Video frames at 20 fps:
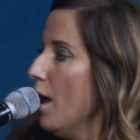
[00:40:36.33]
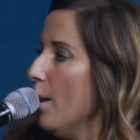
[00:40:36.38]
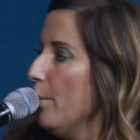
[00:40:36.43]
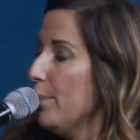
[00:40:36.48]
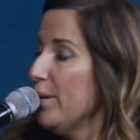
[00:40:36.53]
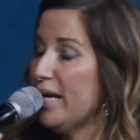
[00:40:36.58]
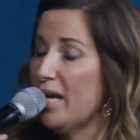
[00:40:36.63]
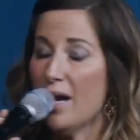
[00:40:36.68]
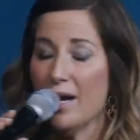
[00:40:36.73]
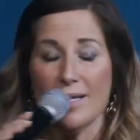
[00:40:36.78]

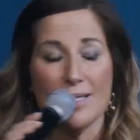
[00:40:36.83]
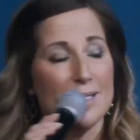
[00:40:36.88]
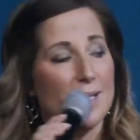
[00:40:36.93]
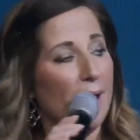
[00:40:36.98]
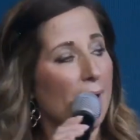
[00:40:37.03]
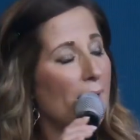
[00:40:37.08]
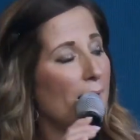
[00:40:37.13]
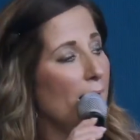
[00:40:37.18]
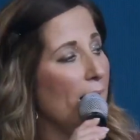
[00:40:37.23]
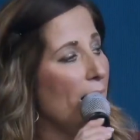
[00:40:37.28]
Because
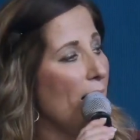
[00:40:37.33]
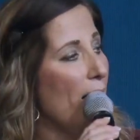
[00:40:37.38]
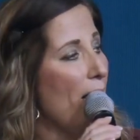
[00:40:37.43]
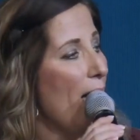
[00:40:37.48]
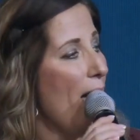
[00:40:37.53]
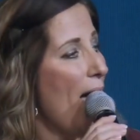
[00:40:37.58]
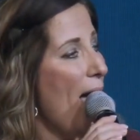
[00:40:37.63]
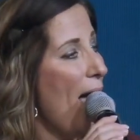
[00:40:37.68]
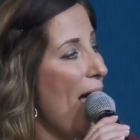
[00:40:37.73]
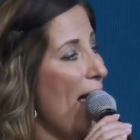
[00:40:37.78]

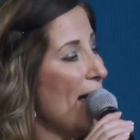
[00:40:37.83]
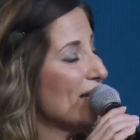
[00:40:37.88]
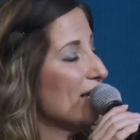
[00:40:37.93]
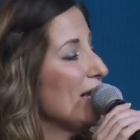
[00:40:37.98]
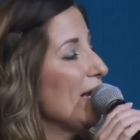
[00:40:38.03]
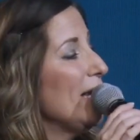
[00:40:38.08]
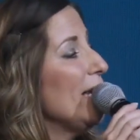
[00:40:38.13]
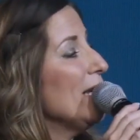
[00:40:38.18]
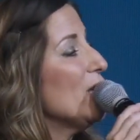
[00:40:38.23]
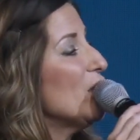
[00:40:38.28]
as
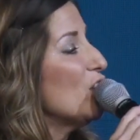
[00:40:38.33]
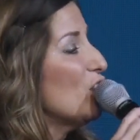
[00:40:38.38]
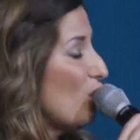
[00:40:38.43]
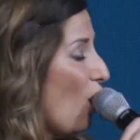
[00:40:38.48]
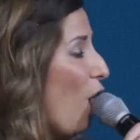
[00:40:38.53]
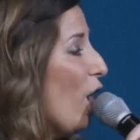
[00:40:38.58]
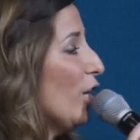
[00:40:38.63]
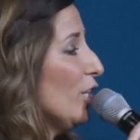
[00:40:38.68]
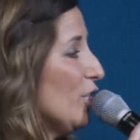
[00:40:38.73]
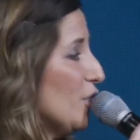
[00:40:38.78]
the
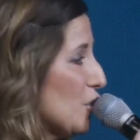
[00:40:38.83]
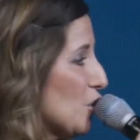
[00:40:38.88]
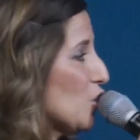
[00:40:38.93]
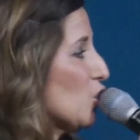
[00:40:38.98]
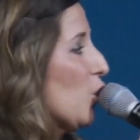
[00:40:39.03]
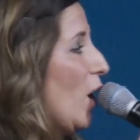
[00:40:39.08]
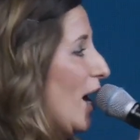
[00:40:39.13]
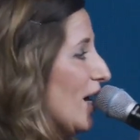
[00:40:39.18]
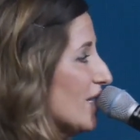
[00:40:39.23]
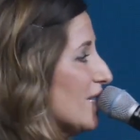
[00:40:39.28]
darkness
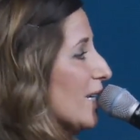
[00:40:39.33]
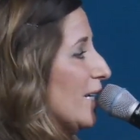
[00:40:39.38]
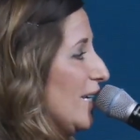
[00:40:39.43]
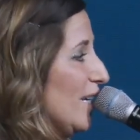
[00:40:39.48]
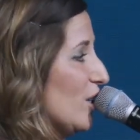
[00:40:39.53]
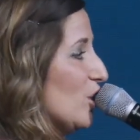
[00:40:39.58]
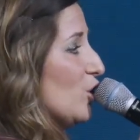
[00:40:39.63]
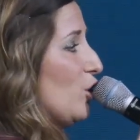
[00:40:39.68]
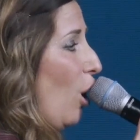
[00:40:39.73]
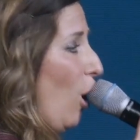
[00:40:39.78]
tries to
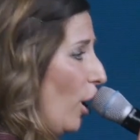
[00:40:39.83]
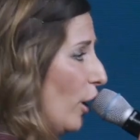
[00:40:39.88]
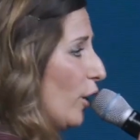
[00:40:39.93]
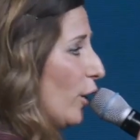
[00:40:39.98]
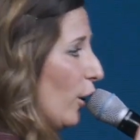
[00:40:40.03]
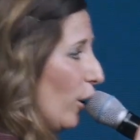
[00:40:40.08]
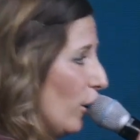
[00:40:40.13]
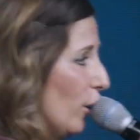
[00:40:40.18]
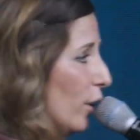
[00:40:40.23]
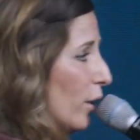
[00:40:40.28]
get
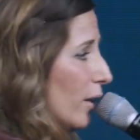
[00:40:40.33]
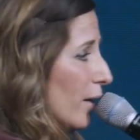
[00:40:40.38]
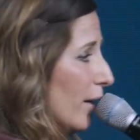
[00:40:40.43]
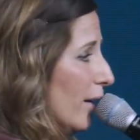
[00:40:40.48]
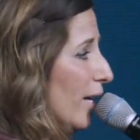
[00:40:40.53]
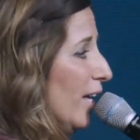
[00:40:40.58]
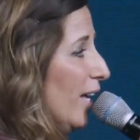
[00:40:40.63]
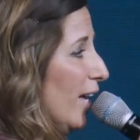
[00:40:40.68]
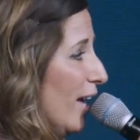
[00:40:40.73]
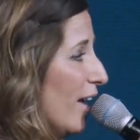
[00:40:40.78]
darker,
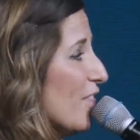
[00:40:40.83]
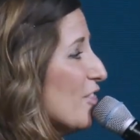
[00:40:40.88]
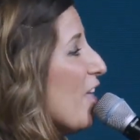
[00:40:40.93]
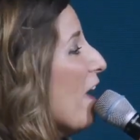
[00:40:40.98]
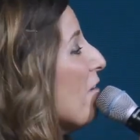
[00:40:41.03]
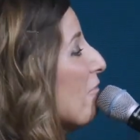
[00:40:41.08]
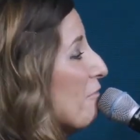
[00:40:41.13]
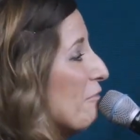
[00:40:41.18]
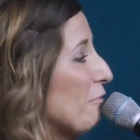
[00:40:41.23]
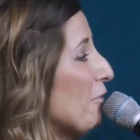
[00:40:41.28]

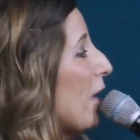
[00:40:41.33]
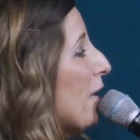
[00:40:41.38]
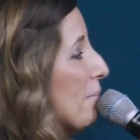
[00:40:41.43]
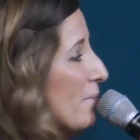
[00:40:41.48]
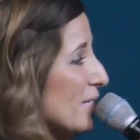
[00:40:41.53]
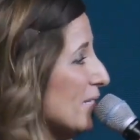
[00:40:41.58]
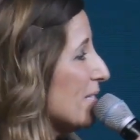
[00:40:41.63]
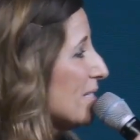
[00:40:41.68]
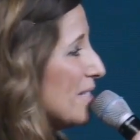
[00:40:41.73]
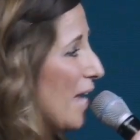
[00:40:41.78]
that flame
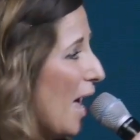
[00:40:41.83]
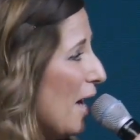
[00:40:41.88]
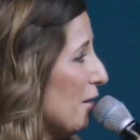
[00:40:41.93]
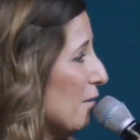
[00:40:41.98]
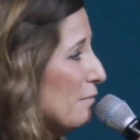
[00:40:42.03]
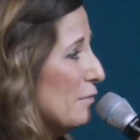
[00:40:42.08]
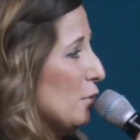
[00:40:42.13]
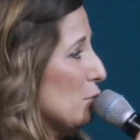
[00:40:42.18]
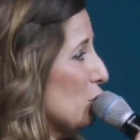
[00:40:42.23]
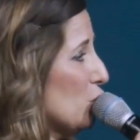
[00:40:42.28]
inside
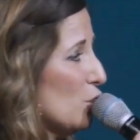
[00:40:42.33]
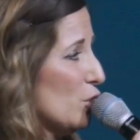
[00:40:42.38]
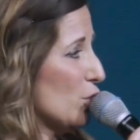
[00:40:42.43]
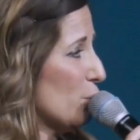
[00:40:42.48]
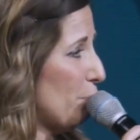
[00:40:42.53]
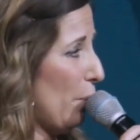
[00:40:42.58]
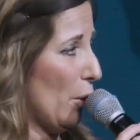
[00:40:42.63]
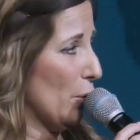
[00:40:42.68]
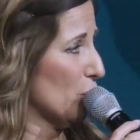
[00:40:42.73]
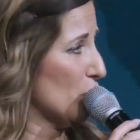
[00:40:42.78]
of you
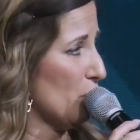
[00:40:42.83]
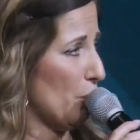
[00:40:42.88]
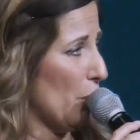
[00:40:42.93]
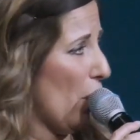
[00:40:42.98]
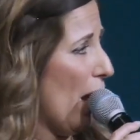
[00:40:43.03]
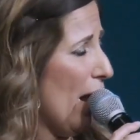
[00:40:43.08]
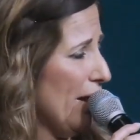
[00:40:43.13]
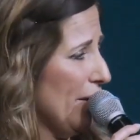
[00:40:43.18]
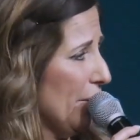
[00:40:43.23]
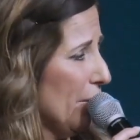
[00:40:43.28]
just burns
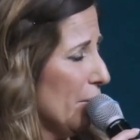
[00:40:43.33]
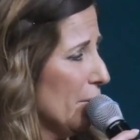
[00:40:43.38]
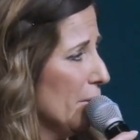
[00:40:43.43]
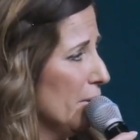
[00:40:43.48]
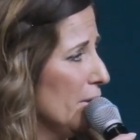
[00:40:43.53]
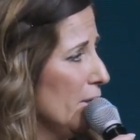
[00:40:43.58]
brighter.